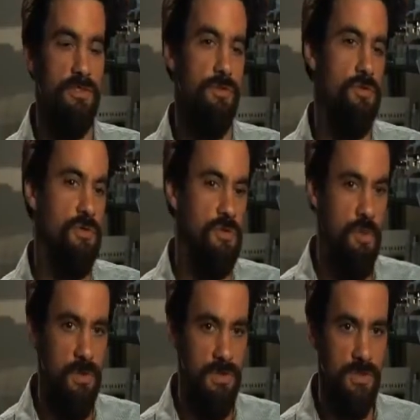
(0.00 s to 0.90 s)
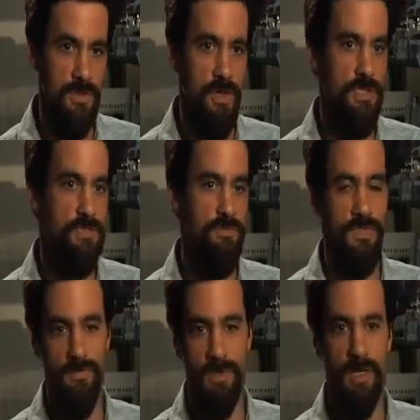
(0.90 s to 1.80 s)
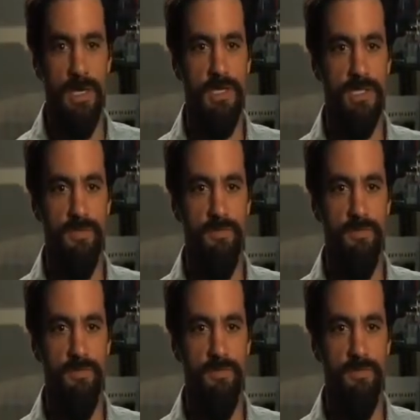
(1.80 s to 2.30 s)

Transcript: so they're exposed to lots of different kinds of